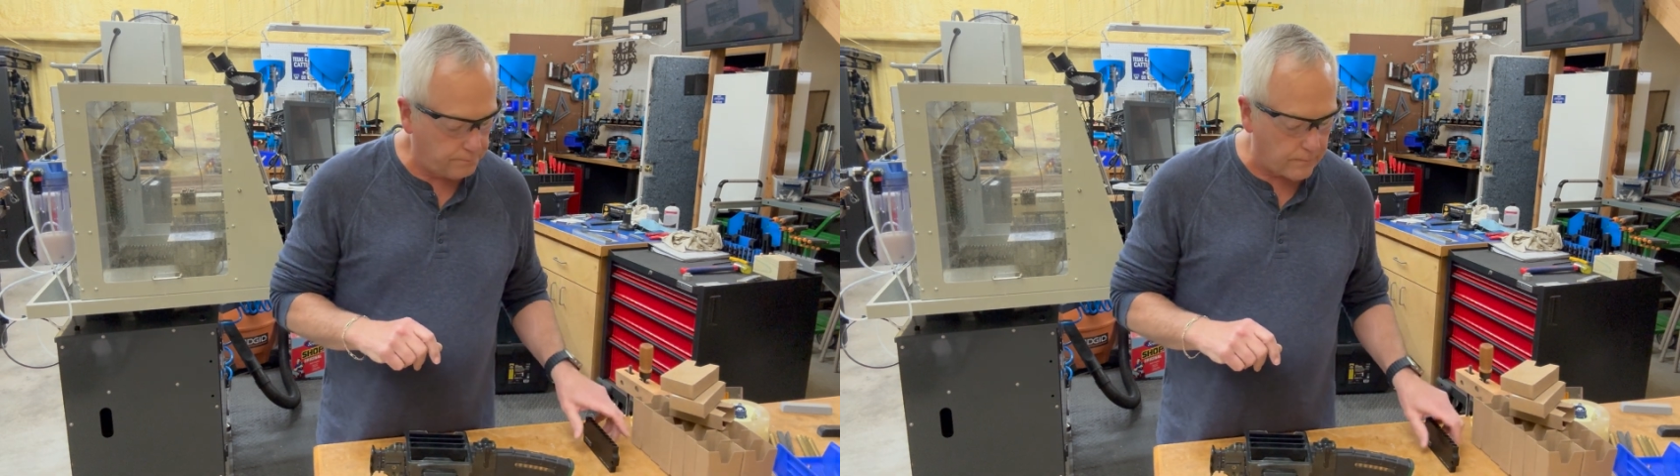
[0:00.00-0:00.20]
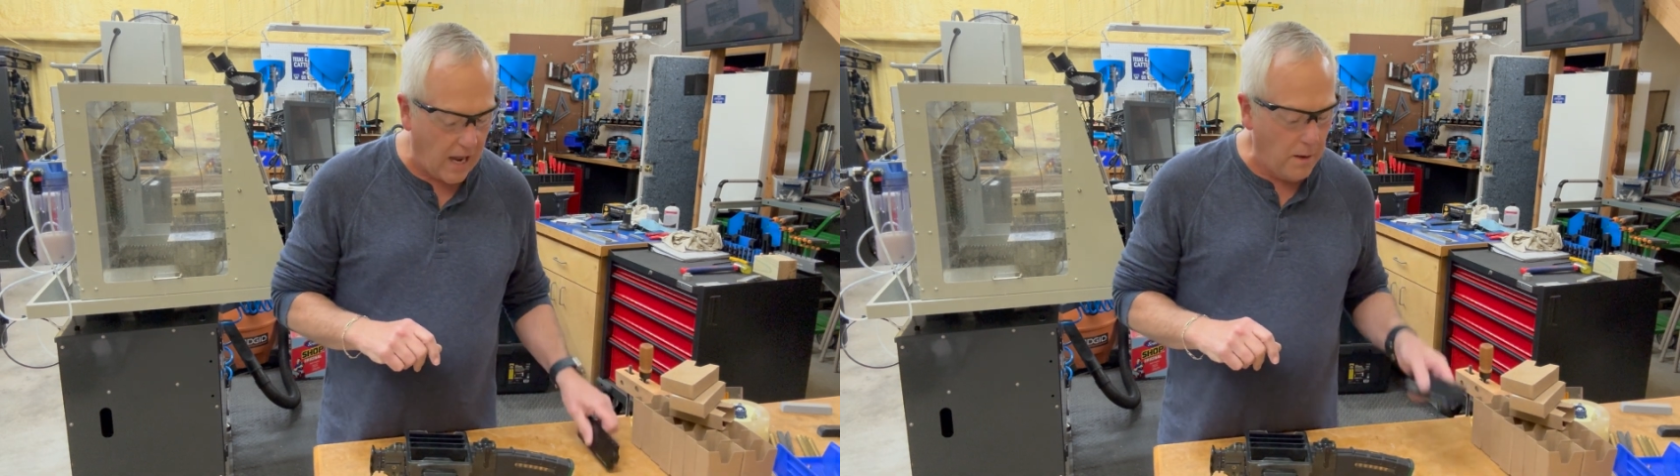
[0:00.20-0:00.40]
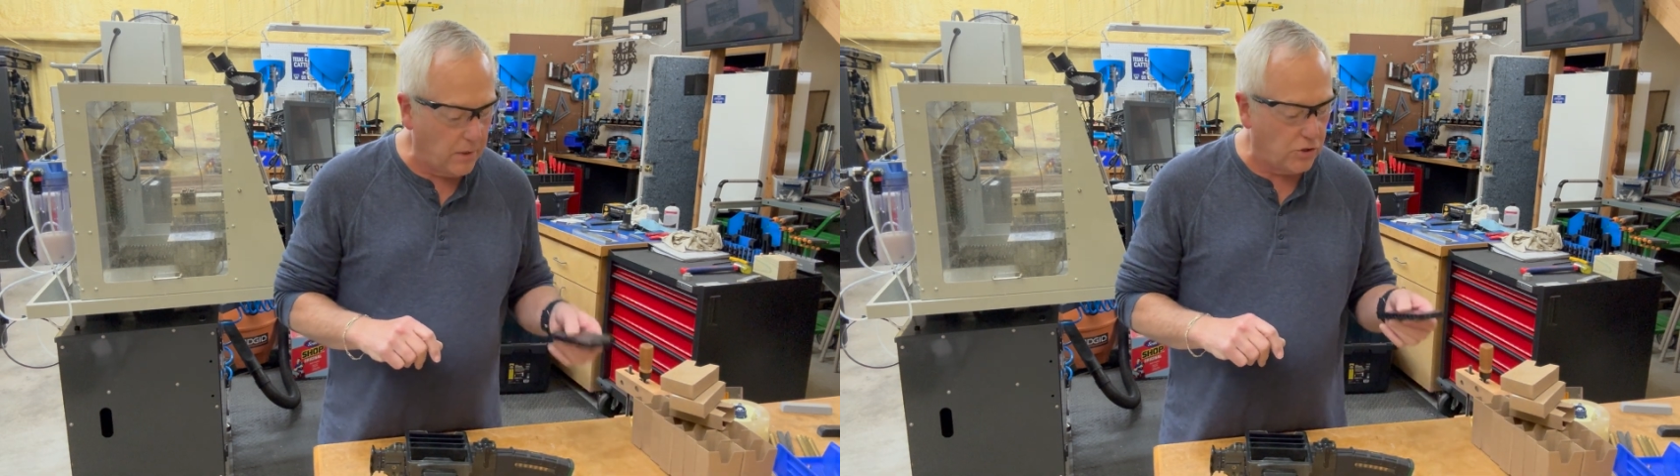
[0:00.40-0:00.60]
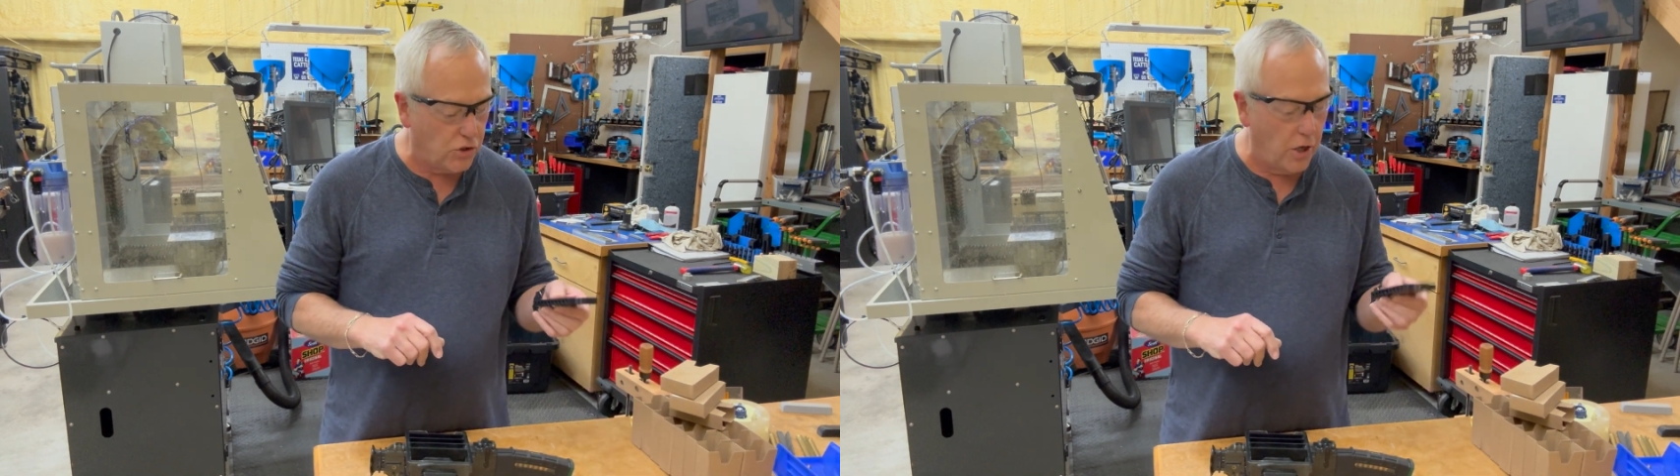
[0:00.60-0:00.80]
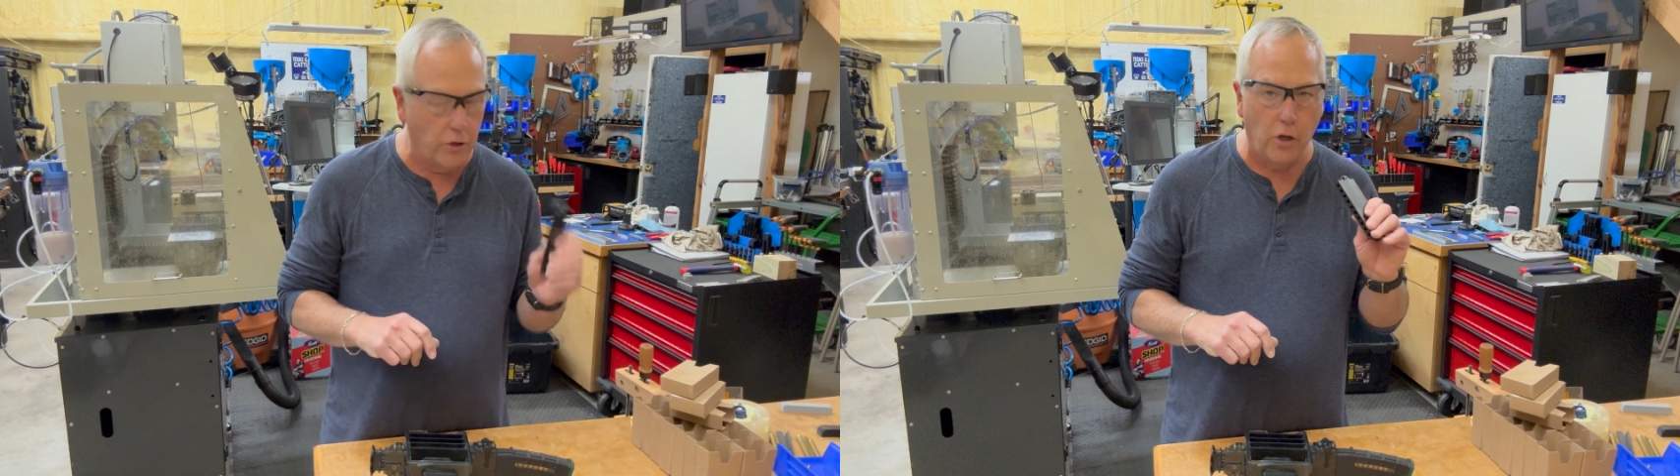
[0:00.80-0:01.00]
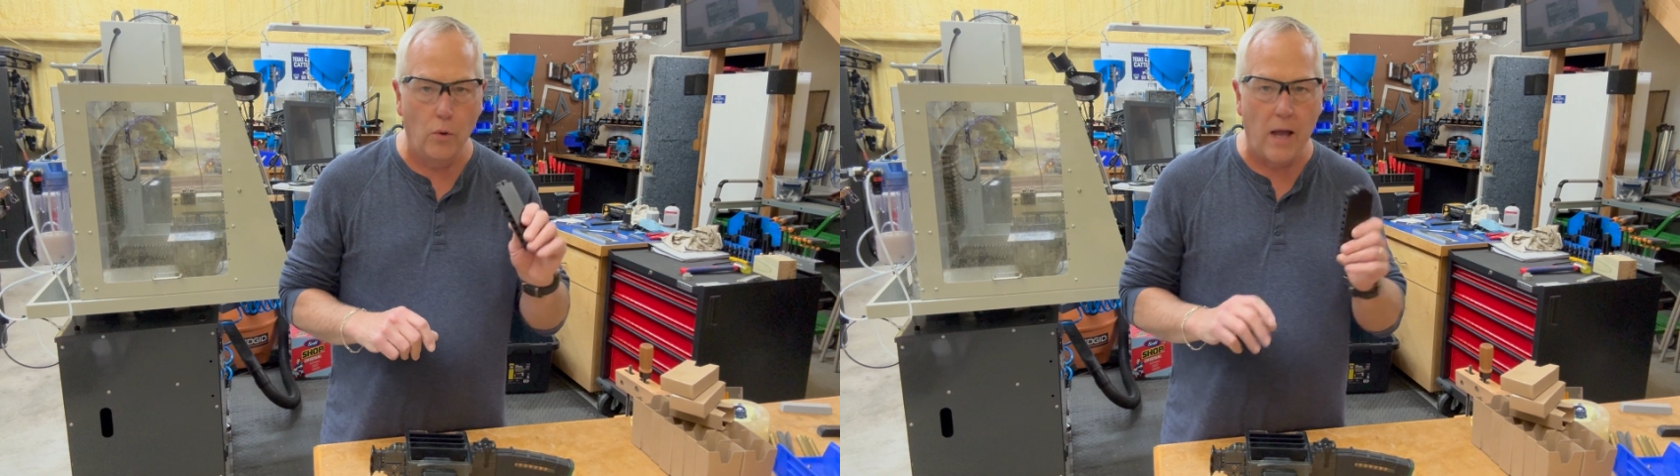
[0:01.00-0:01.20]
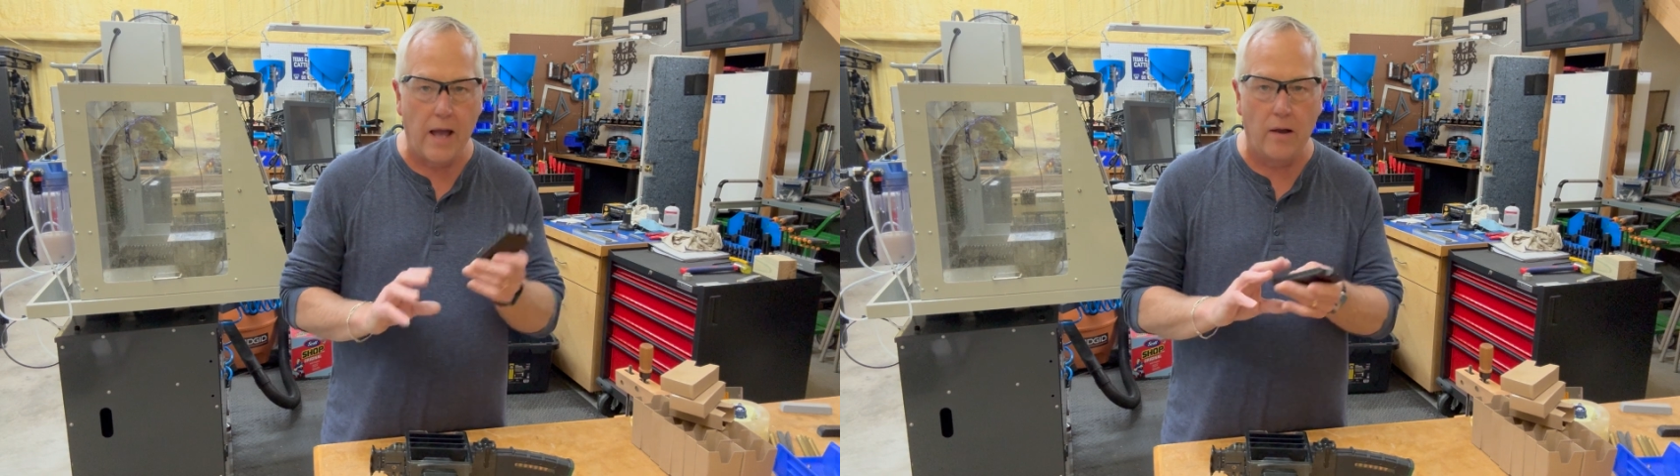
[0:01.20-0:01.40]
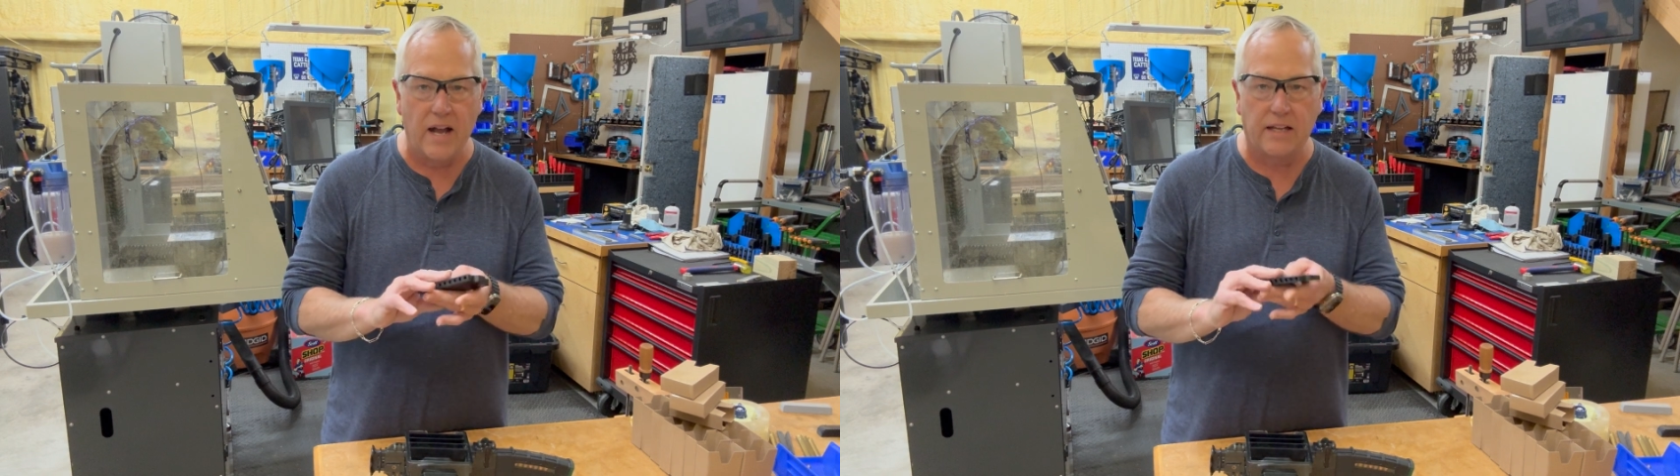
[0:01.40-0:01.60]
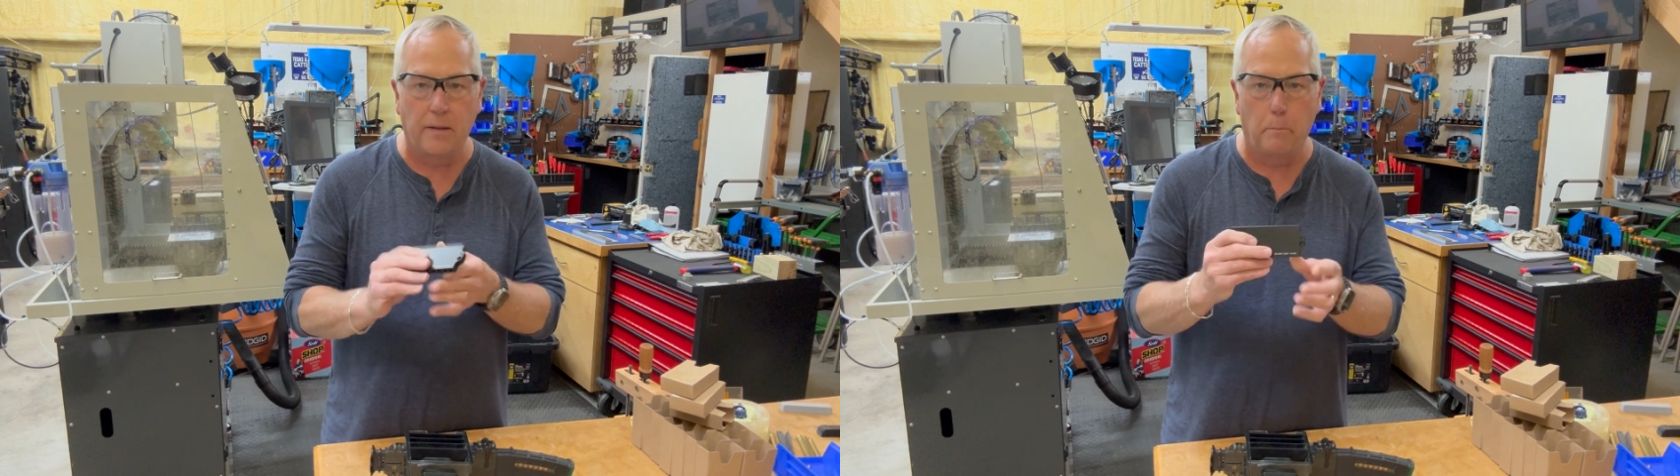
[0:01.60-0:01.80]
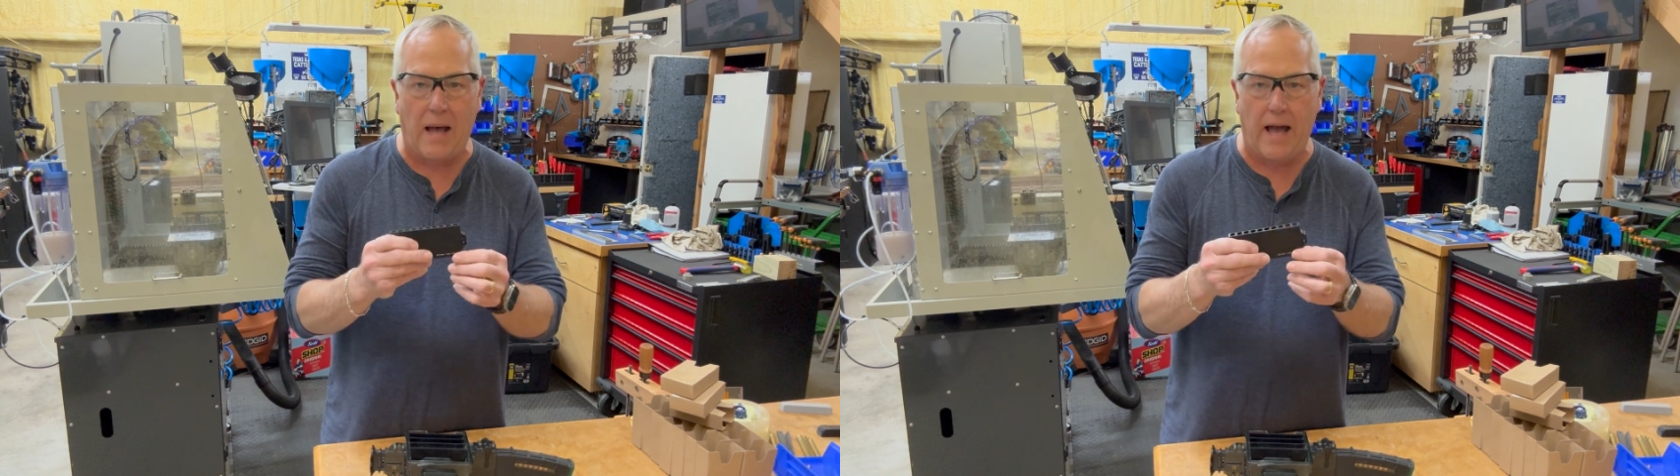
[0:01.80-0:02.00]
I'm going to show you how I
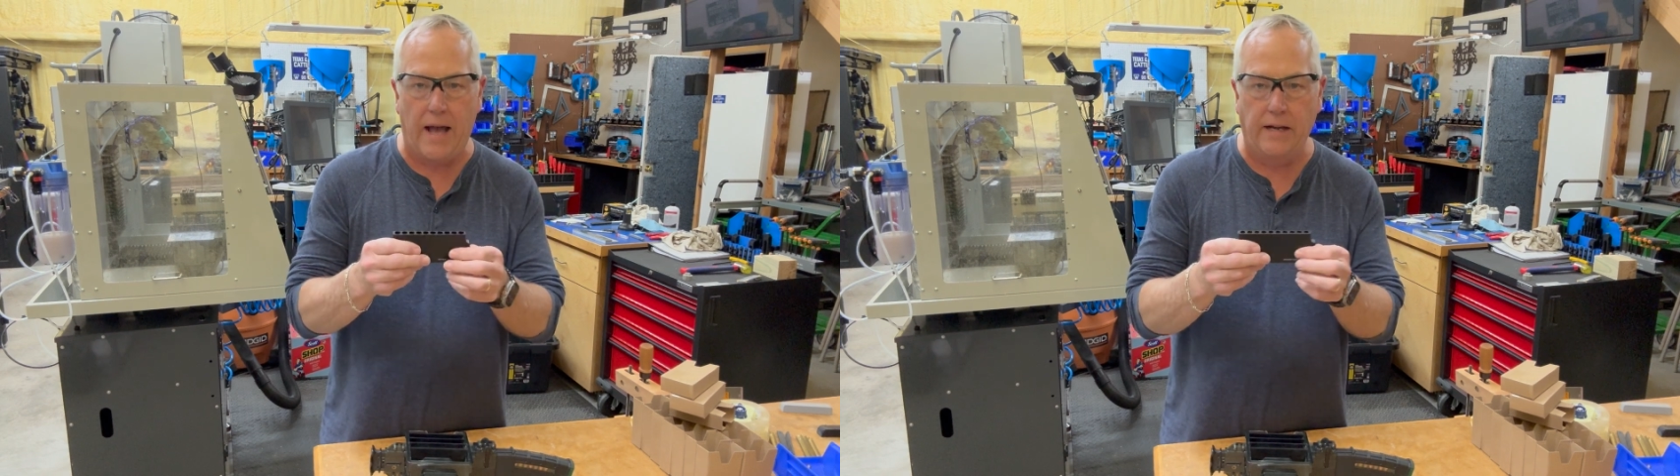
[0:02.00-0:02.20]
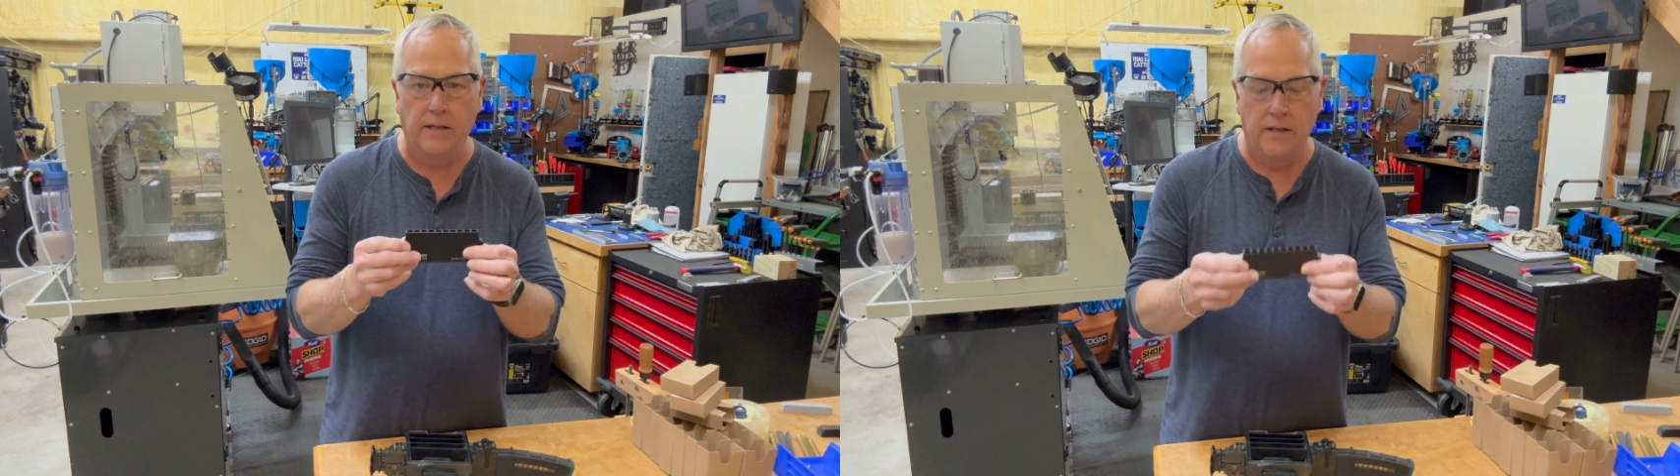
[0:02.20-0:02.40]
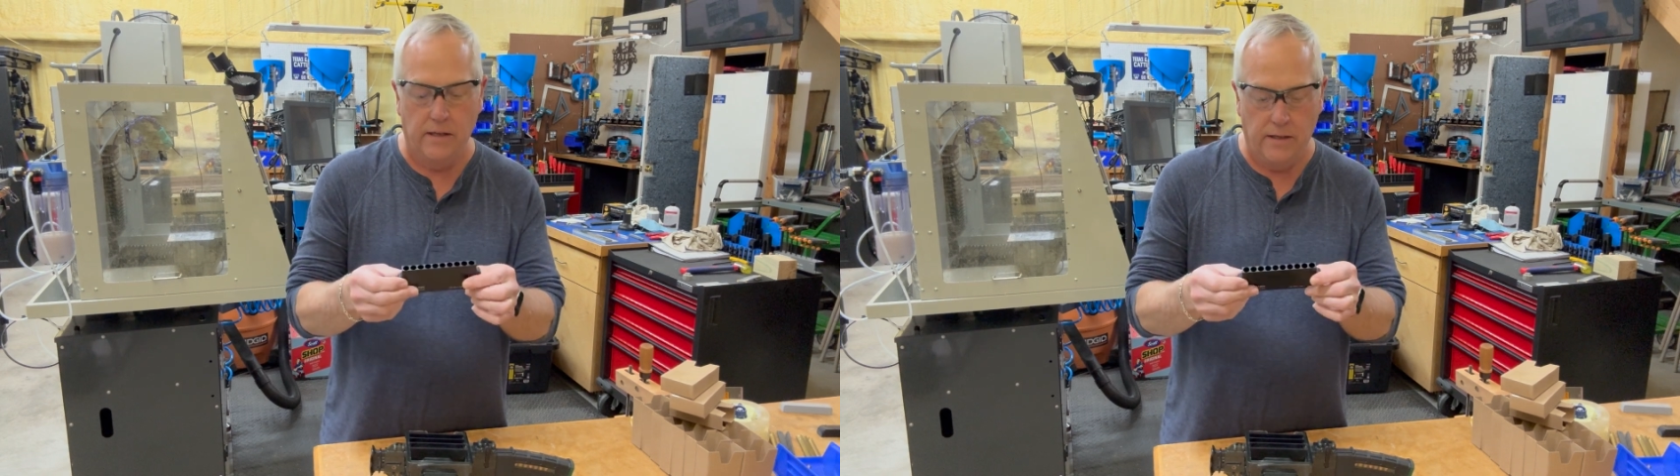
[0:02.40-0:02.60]
combine